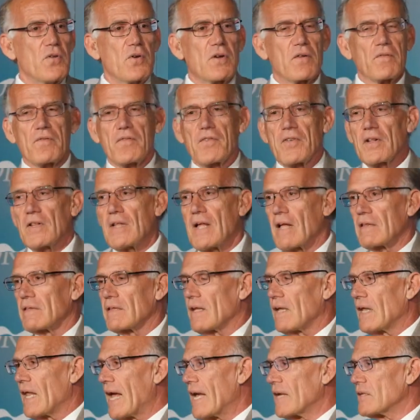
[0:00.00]
you can fill out the
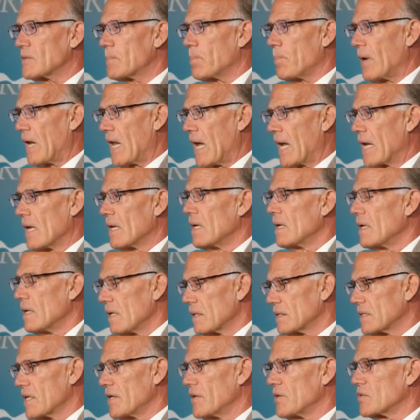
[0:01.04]
last blank
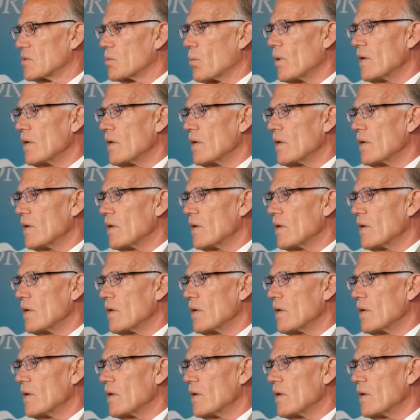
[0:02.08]
sentence.